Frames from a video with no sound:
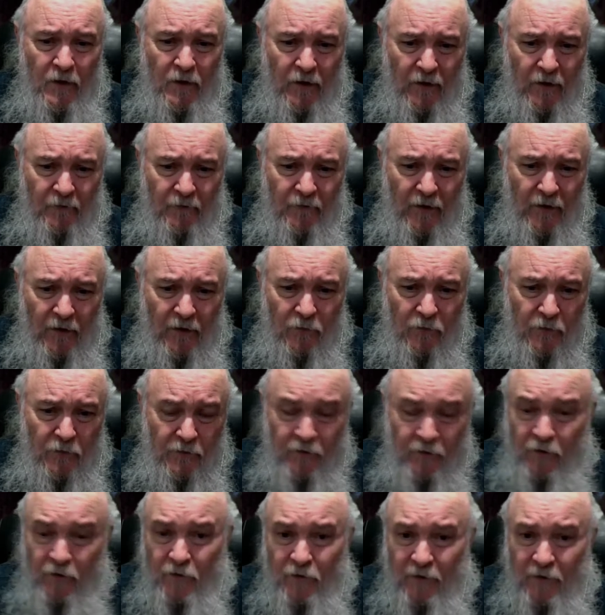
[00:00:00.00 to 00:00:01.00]
if I will
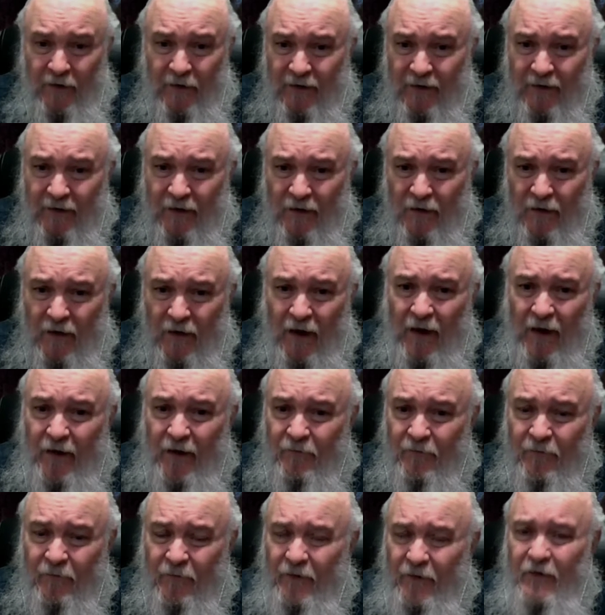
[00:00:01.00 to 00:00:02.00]
do any
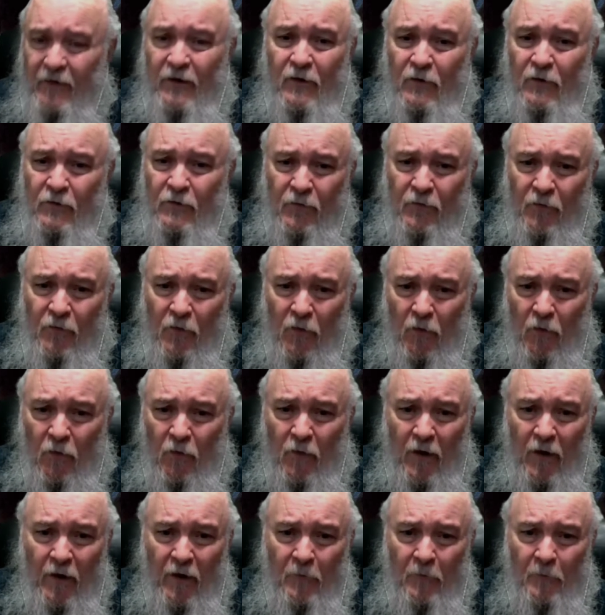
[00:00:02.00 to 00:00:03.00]
live videos for a
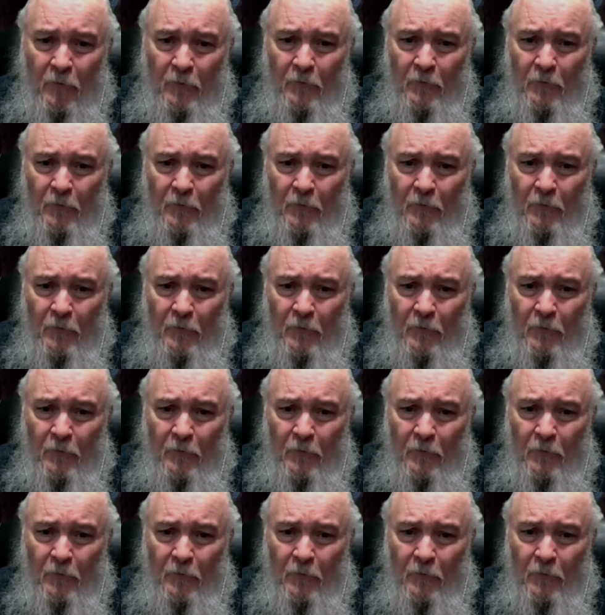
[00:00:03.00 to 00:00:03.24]
while.